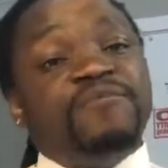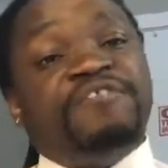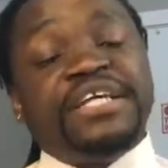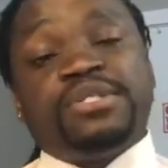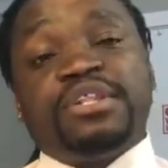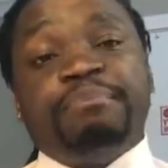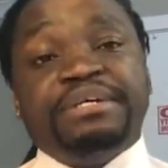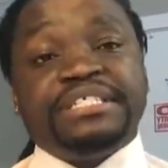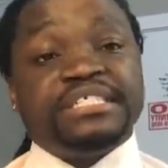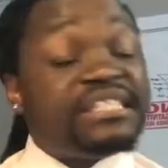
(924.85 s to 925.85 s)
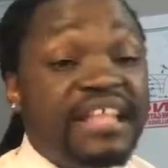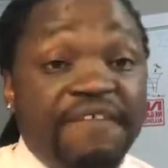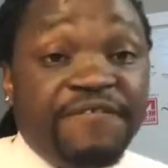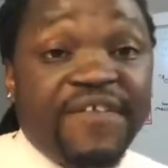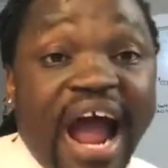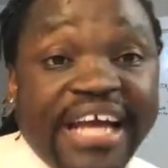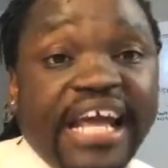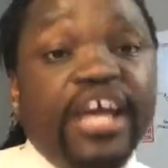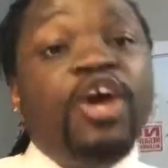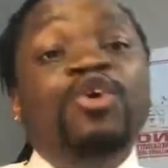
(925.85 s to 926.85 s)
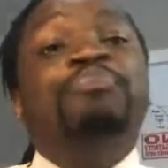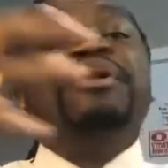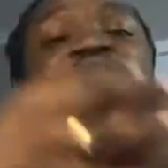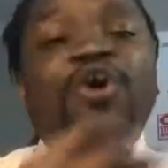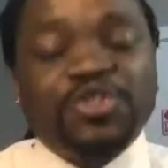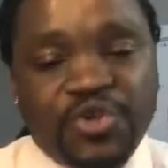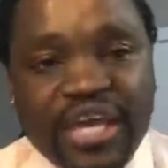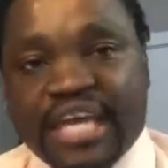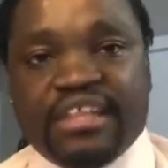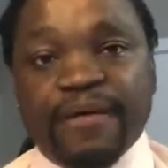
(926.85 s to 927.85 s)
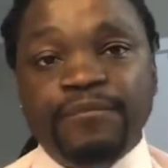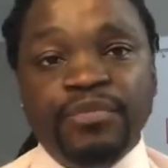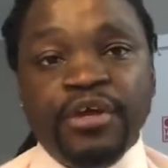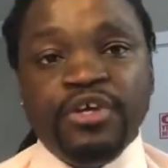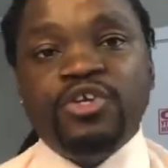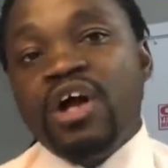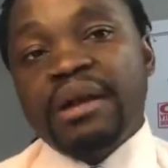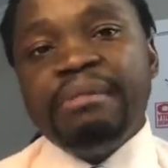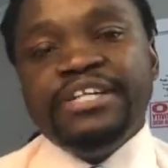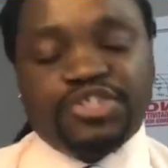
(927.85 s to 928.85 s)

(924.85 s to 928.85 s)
phase of the business and then friday you put it all together you know what I mean?